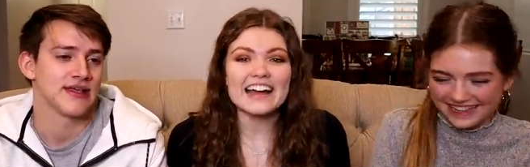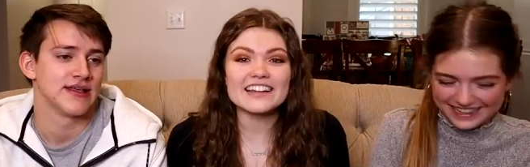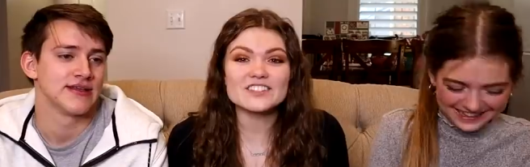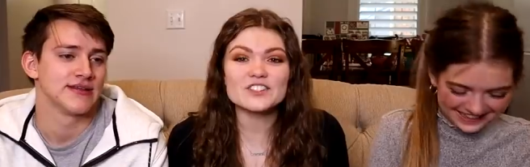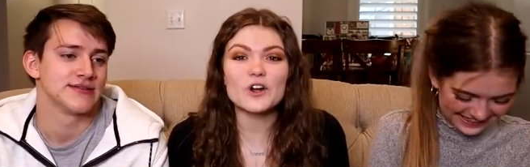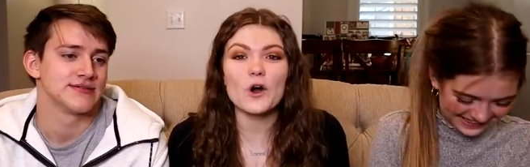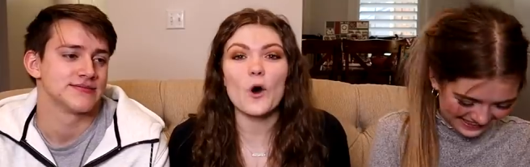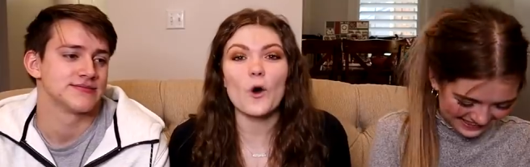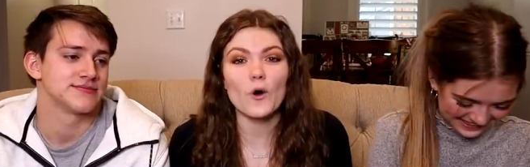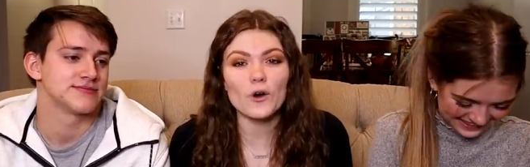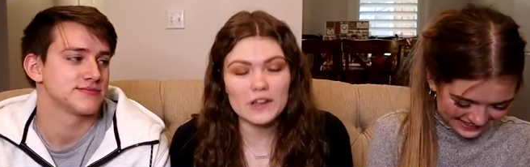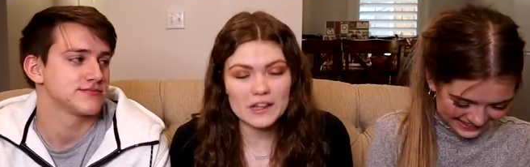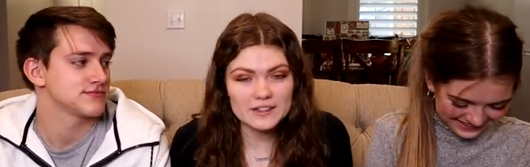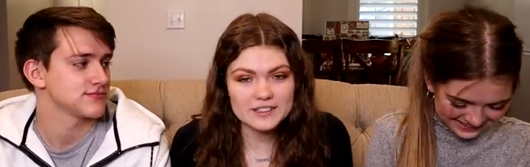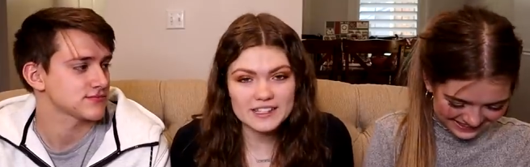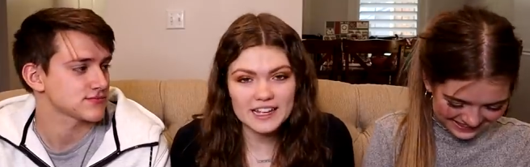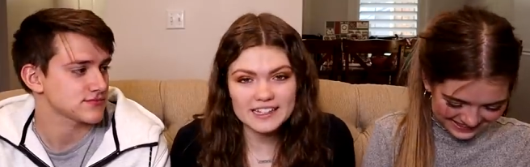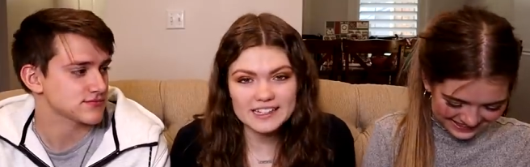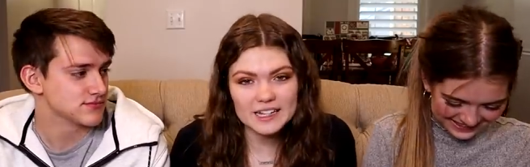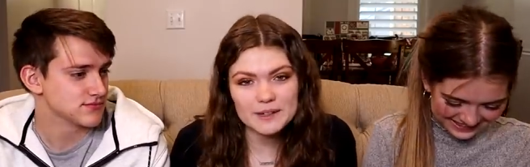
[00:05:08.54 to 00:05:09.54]
Speaker 1: It's cold
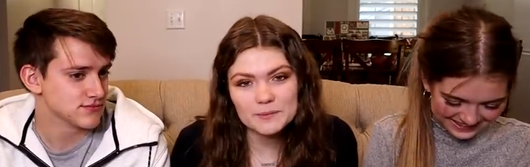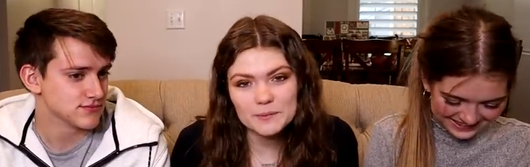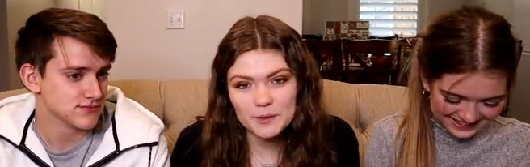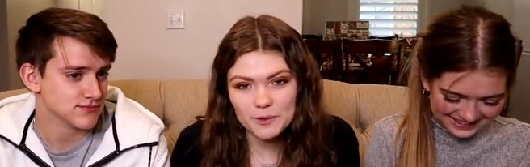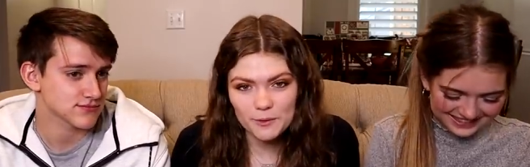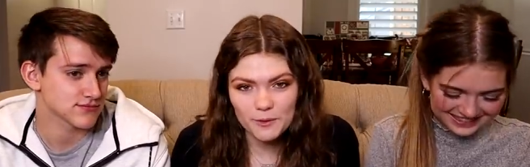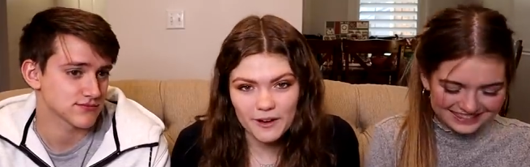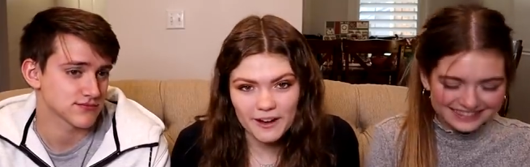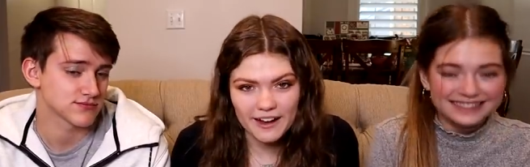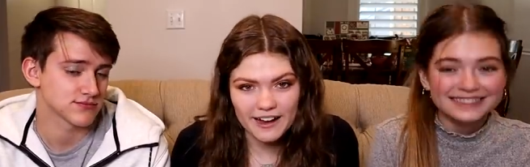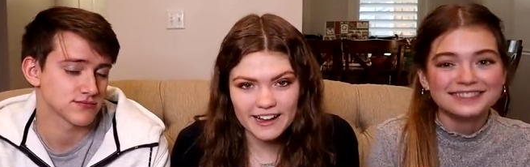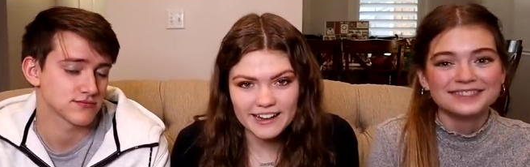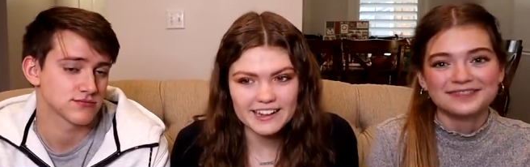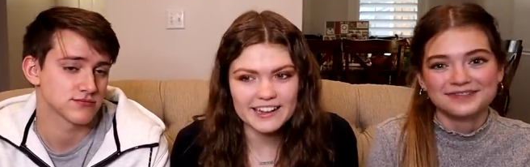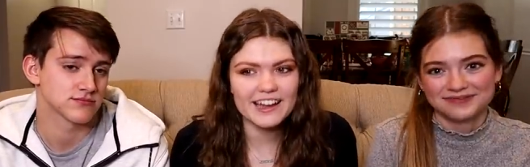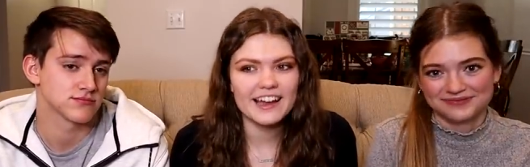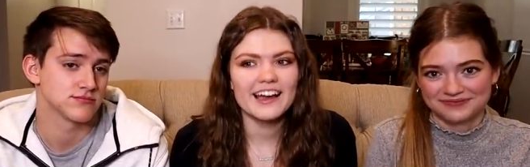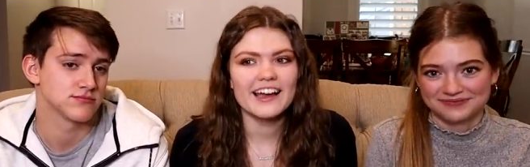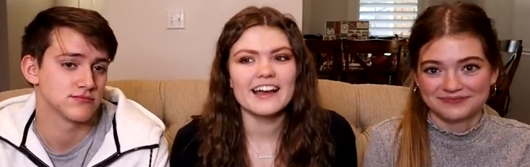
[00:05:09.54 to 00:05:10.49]
outside, number one.